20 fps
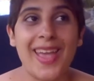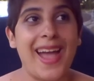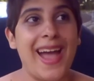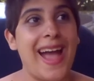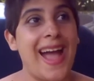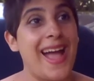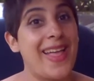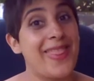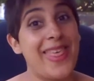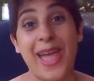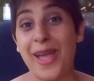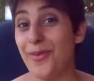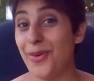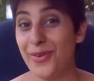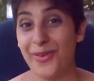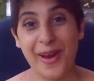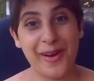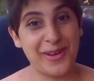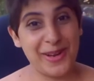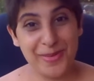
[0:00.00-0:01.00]
and they were
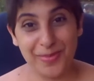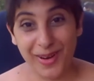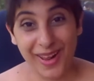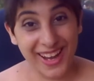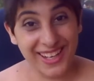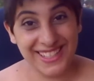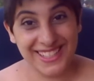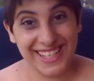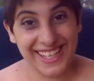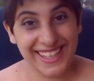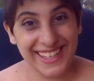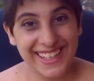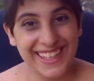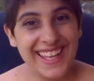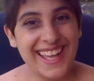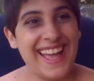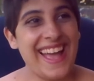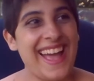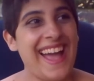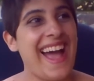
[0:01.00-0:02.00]
very obliging
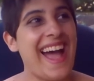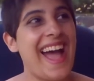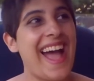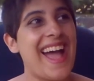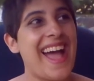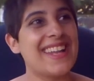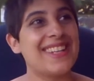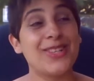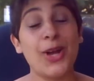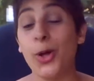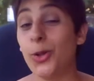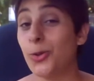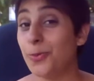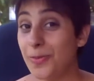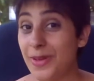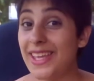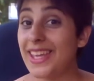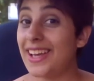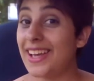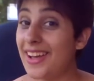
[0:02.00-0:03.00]
and told
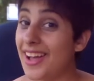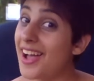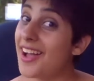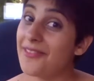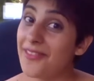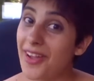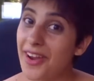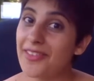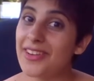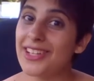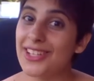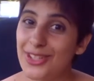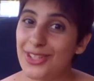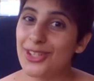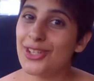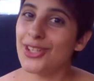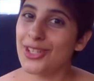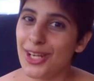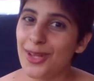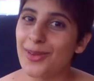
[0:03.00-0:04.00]
me a very
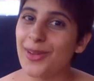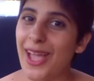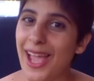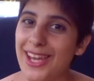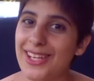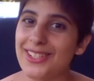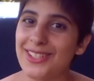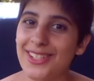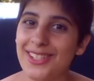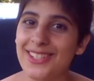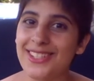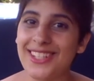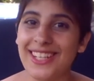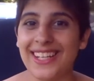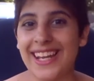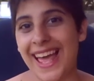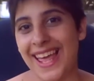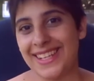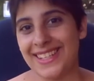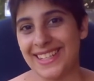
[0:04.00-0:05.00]
good location to
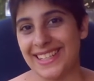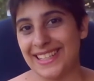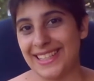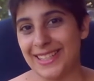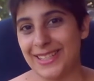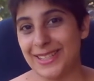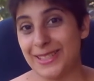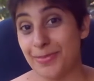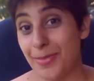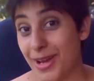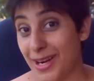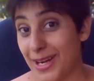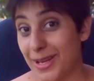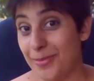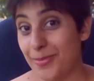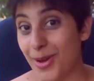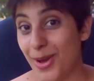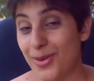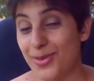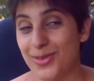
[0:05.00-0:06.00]
land a little smuggling
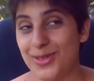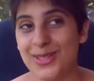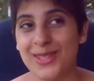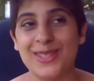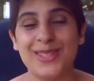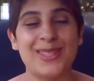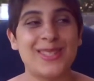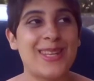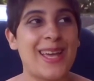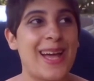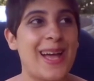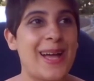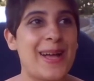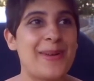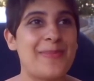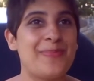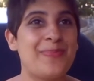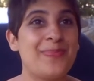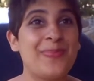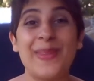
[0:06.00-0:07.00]
boat,
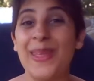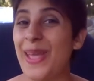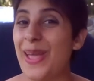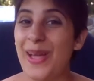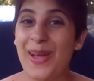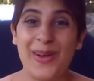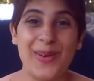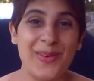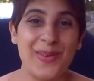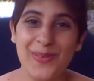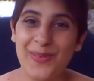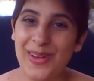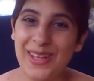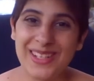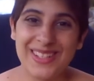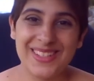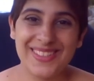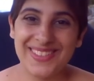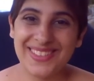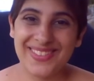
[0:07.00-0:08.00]

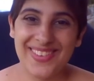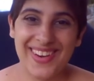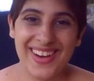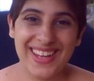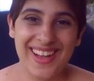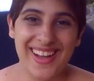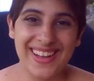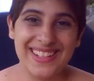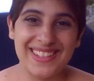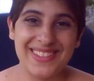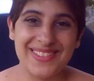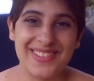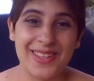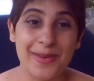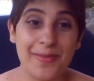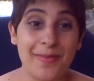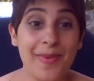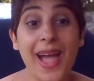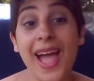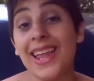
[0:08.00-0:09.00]
which was very kind of
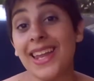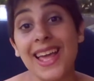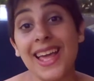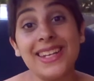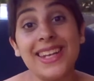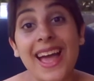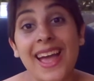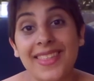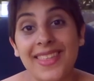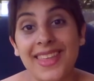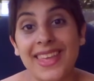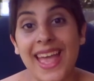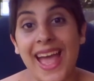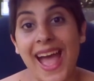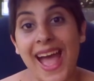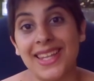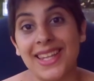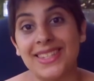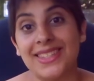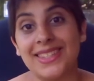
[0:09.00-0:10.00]
them, and I think
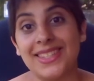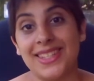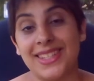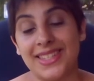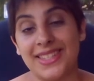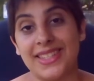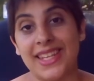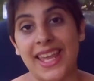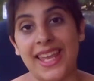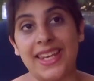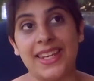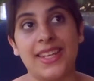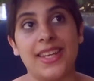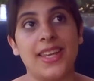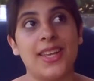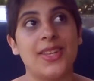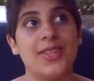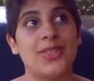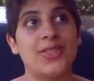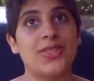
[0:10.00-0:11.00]
adds to the scene.
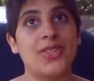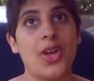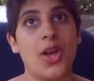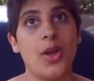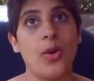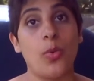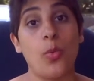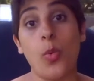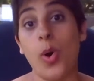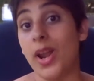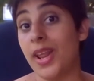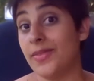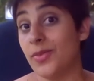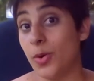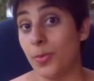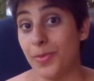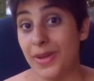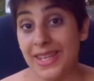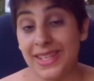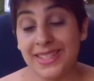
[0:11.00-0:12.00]
So while I've
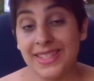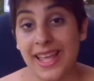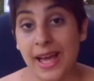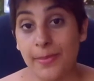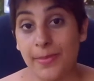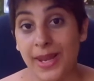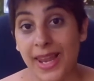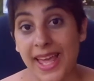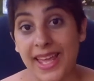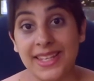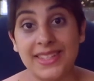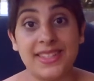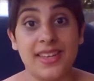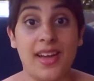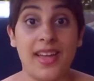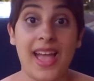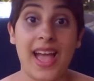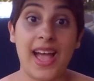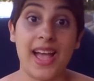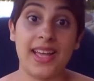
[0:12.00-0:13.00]
not been to that place,
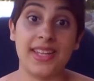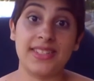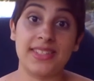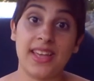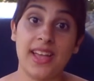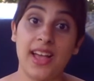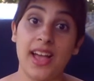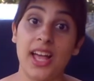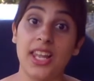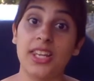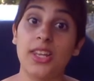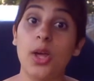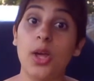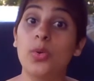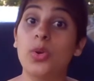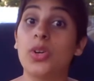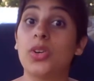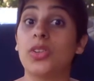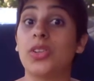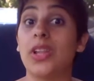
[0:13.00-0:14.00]
I had a
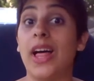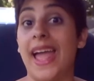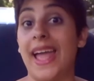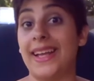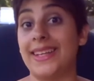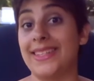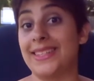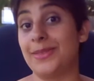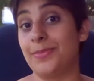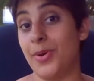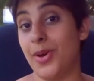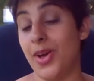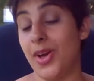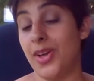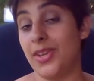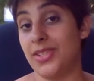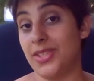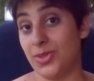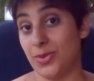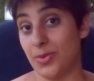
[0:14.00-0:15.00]
local
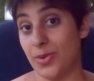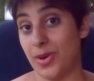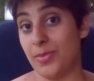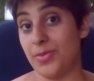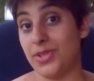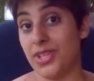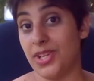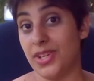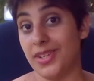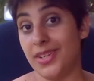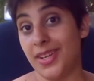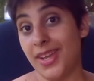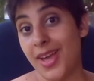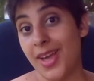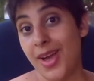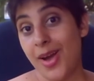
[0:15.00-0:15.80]
expert description